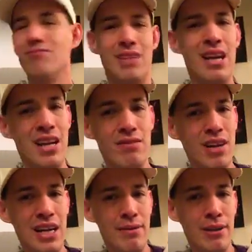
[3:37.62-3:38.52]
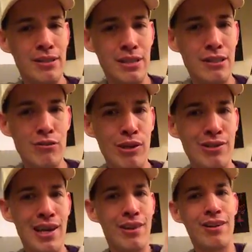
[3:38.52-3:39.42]
They didn't have no goddamn R2D2
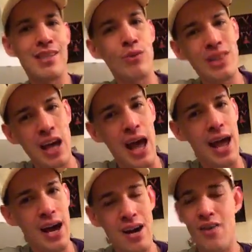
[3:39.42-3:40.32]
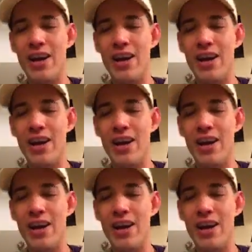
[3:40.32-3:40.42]
sweaters either. I was like, what the hell?